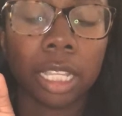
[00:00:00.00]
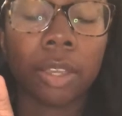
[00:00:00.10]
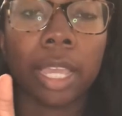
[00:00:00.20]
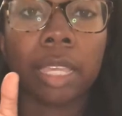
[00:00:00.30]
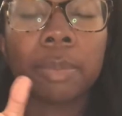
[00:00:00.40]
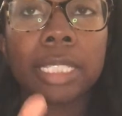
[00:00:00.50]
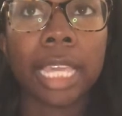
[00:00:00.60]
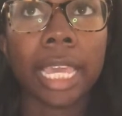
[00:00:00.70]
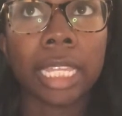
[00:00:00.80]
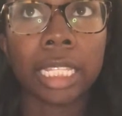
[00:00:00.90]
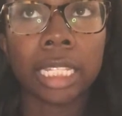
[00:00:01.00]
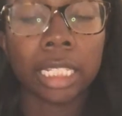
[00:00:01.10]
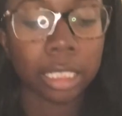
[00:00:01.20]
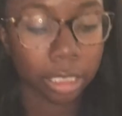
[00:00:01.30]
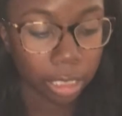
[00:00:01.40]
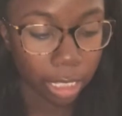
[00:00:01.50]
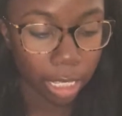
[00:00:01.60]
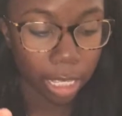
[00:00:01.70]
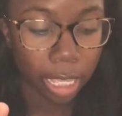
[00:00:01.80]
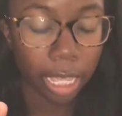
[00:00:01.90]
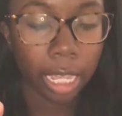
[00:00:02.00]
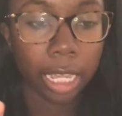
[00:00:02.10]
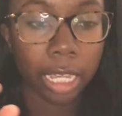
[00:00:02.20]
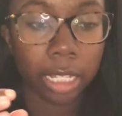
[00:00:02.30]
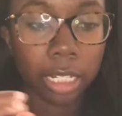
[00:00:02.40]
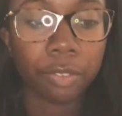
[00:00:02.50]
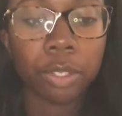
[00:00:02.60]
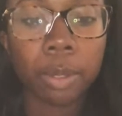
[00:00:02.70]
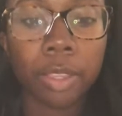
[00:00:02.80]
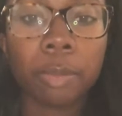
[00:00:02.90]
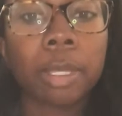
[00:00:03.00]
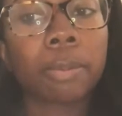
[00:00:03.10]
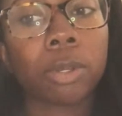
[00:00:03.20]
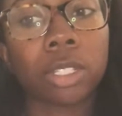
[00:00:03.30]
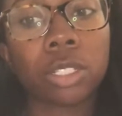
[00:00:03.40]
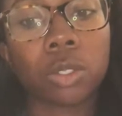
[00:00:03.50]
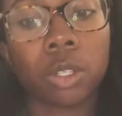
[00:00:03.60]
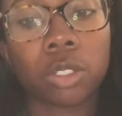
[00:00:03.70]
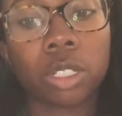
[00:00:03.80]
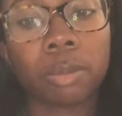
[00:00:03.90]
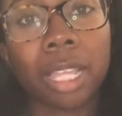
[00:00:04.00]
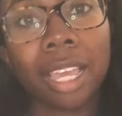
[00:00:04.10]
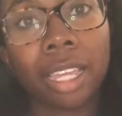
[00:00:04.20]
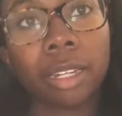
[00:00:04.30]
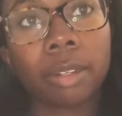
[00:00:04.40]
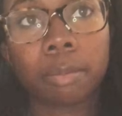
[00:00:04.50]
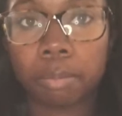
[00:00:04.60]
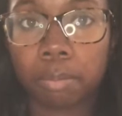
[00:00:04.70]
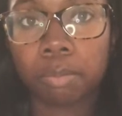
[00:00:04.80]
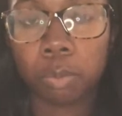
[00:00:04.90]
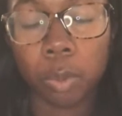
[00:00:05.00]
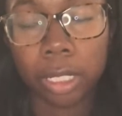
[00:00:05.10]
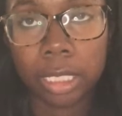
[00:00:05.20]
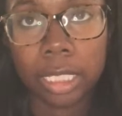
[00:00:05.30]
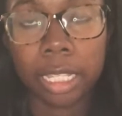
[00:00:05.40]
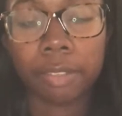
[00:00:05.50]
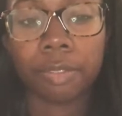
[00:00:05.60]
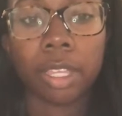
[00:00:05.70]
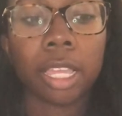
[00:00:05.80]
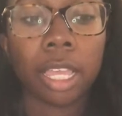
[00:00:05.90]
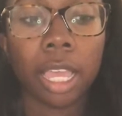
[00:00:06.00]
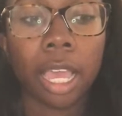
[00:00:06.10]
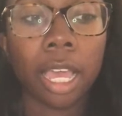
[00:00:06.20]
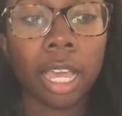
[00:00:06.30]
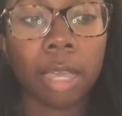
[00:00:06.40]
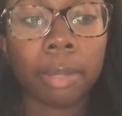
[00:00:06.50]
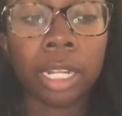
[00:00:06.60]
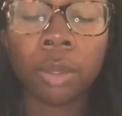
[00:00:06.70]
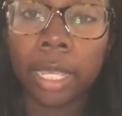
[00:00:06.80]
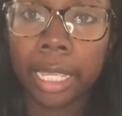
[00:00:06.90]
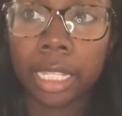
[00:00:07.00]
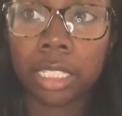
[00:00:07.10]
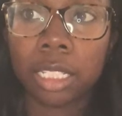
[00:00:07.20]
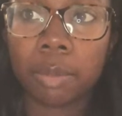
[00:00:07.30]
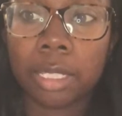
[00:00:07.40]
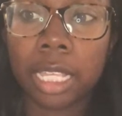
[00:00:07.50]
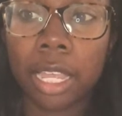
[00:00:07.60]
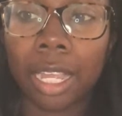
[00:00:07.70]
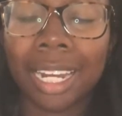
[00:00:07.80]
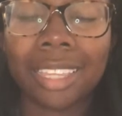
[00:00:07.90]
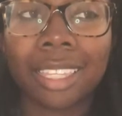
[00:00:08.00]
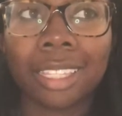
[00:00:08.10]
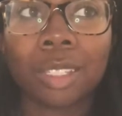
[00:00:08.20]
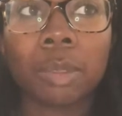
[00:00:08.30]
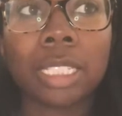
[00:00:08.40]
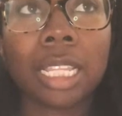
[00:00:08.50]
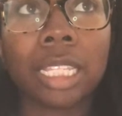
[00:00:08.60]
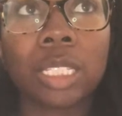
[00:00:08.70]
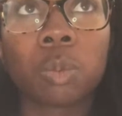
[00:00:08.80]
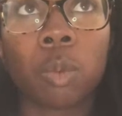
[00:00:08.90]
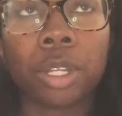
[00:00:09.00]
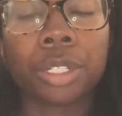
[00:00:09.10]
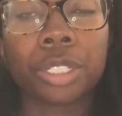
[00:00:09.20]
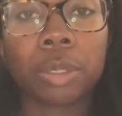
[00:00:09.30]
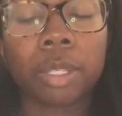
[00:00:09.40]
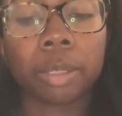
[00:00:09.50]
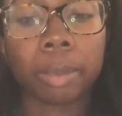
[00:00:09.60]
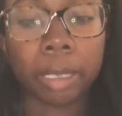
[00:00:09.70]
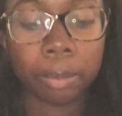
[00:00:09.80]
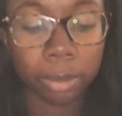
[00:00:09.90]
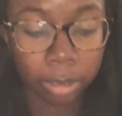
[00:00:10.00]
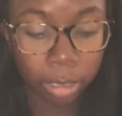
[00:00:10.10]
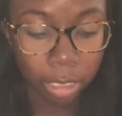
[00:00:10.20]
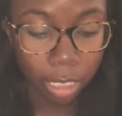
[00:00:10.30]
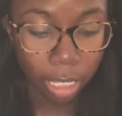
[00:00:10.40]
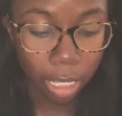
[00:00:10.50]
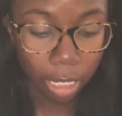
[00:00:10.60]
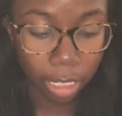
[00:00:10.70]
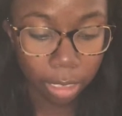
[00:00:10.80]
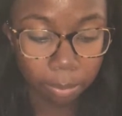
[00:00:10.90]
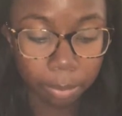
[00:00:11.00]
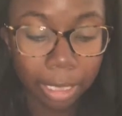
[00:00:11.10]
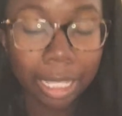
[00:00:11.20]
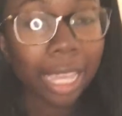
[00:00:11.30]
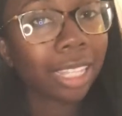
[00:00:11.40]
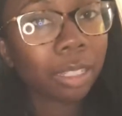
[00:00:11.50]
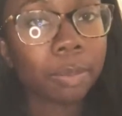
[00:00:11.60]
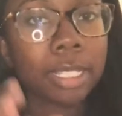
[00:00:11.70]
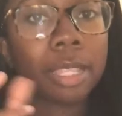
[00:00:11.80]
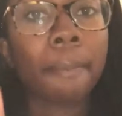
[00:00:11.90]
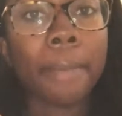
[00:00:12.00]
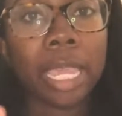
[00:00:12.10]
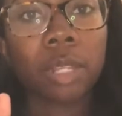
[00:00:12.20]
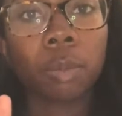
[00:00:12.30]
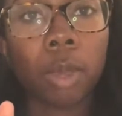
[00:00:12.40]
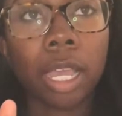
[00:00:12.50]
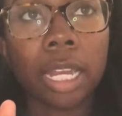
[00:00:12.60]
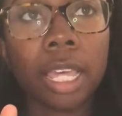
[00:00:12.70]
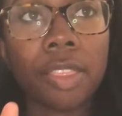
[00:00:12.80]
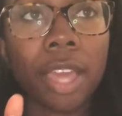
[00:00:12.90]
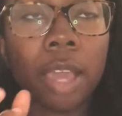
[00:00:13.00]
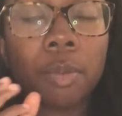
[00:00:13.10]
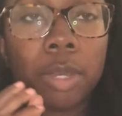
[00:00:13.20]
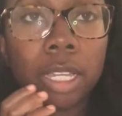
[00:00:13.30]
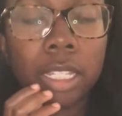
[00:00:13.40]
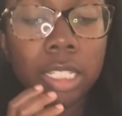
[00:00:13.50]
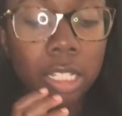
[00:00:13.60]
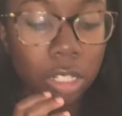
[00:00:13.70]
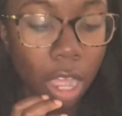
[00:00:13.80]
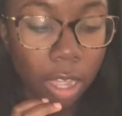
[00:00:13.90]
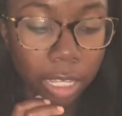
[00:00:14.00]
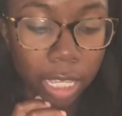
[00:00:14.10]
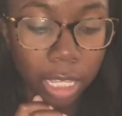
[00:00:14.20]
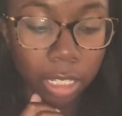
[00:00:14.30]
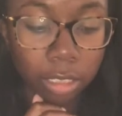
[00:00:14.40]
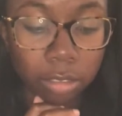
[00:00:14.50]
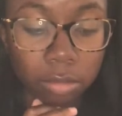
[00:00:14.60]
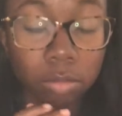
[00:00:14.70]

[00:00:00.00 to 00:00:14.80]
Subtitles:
okay, it was Caitlin and a few other people in the storage room that weren't safe. And I know Angela was there, and I think there was at least one or two other people. But Caitlin was the main one that was talking